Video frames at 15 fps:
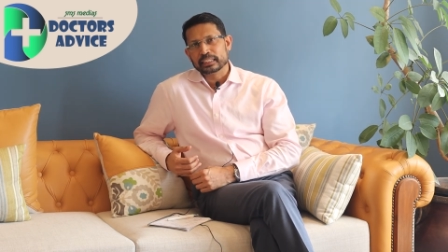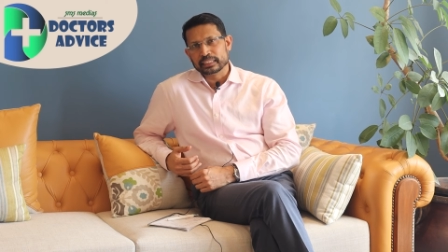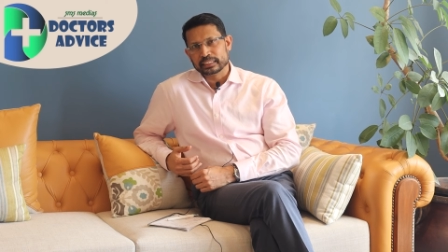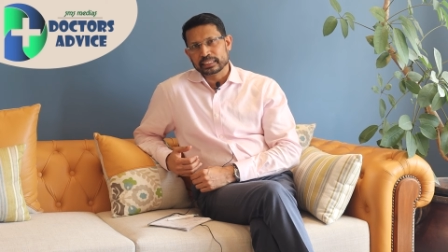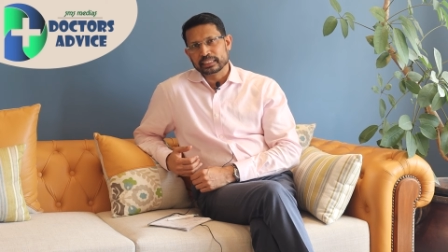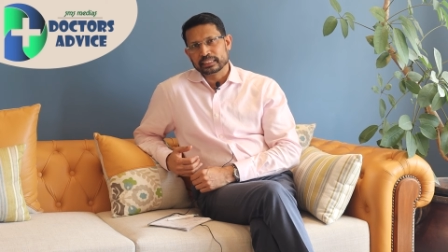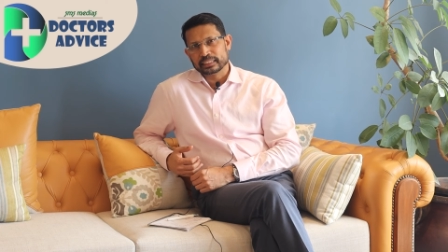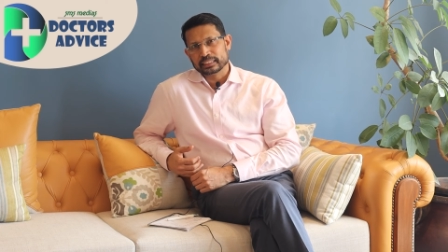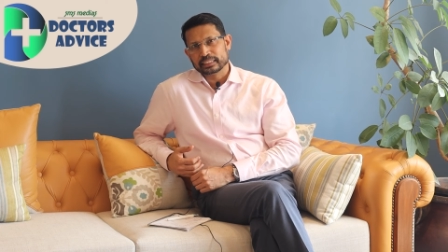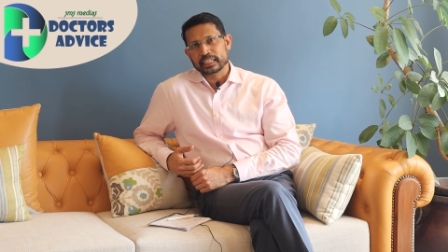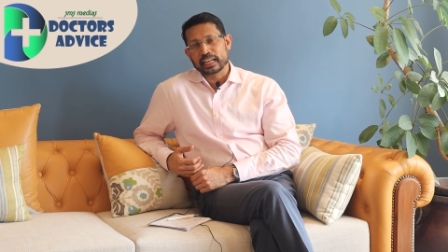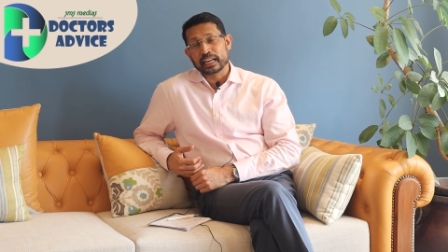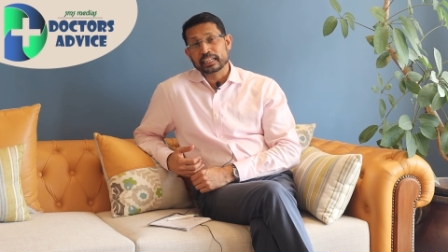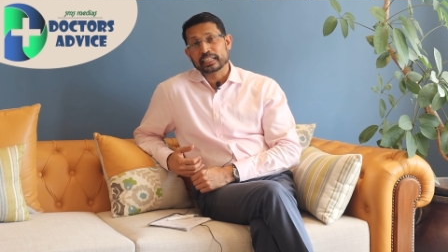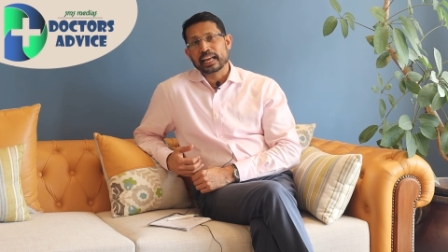diseases
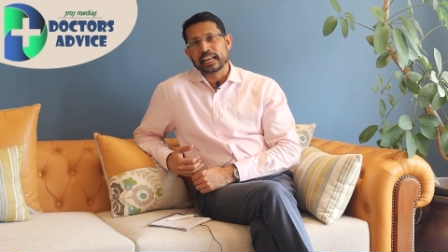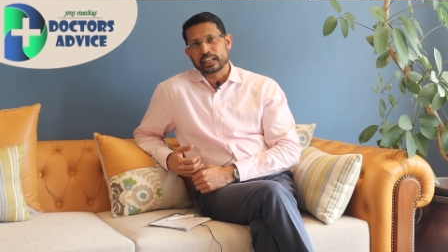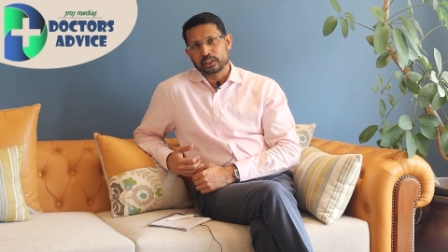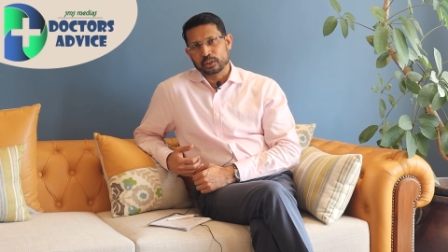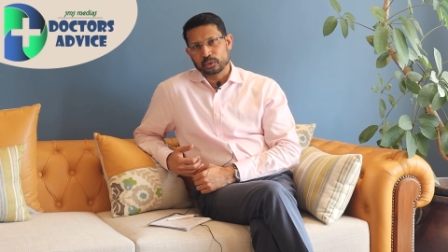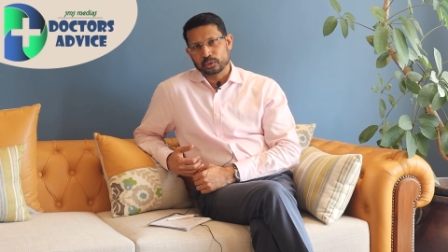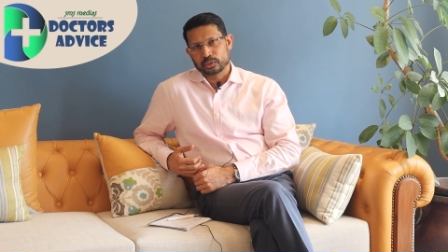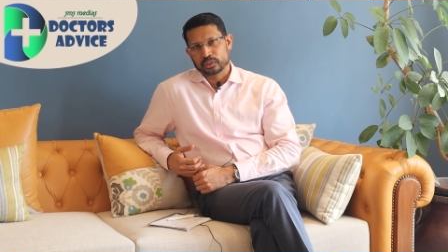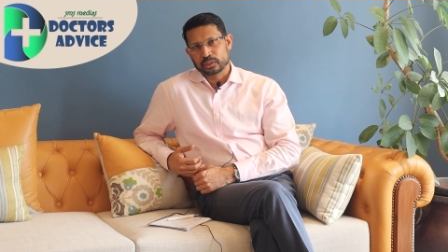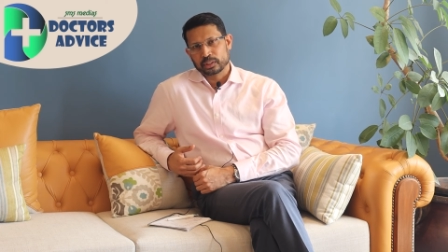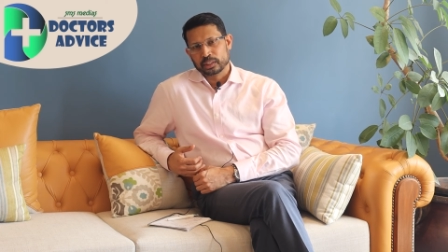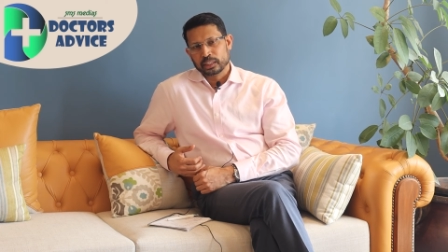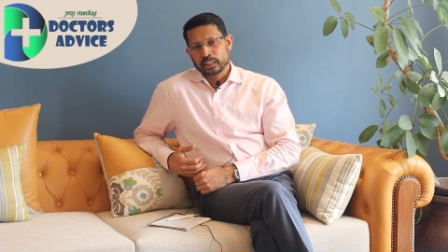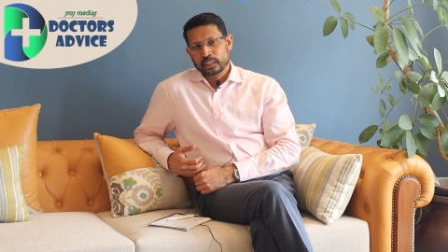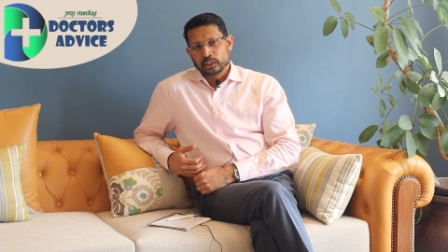are diagnosed.